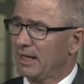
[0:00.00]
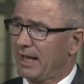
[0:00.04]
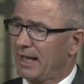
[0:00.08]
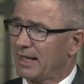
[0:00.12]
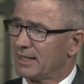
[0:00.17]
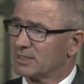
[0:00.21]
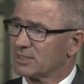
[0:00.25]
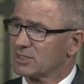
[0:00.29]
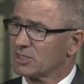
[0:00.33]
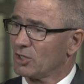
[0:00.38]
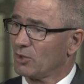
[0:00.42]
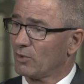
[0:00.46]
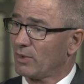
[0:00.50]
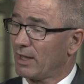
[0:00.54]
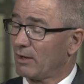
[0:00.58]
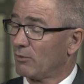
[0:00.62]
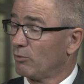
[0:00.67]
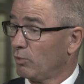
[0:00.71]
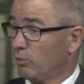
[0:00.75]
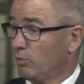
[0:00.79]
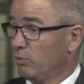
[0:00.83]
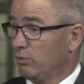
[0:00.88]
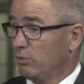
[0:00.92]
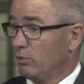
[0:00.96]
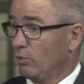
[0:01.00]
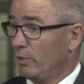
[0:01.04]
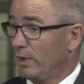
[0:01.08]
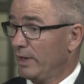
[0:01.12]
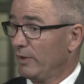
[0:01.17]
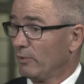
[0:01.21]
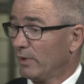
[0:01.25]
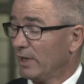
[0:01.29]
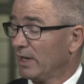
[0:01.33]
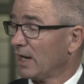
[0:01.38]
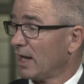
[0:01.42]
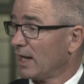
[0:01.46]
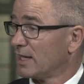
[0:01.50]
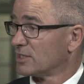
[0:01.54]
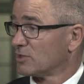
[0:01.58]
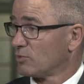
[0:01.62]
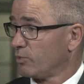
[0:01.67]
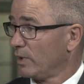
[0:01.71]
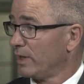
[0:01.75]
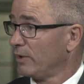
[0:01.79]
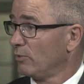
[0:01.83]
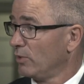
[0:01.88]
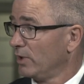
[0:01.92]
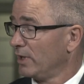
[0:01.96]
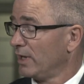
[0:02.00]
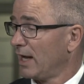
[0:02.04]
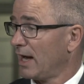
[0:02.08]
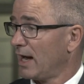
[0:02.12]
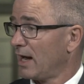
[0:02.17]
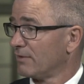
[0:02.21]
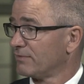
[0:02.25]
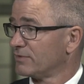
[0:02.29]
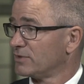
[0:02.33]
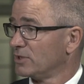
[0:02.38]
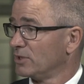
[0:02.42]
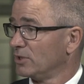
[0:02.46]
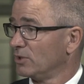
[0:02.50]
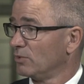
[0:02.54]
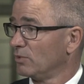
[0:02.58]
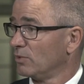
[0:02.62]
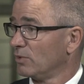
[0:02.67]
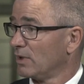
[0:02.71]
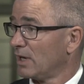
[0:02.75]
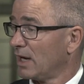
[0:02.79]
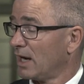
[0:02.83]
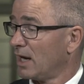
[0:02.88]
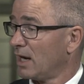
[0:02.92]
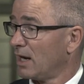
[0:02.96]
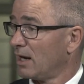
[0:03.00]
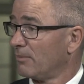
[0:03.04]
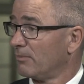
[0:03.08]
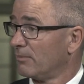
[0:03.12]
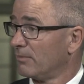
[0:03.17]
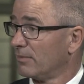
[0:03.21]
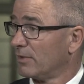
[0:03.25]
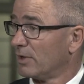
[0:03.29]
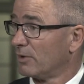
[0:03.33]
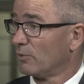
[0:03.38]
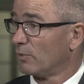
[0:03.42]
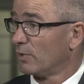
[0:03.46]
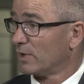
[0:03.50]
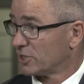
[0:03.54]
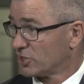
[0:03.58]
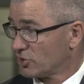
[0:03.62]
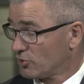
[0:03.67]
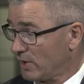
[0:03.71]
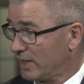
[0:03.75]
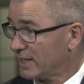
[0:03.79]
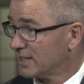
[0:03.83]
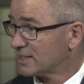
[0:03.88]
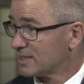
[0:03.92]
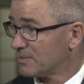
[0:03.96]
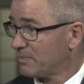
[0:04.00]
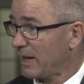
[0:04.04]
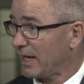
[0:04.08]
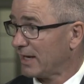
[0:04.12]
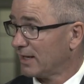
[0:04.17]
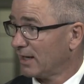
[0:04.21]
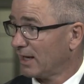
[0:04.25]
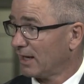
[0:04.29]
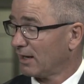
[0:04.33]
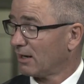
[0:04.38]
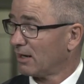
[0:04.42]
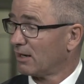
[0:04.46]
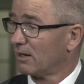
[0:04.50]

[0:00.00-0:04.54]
And so that we realized we would have to restrain spending.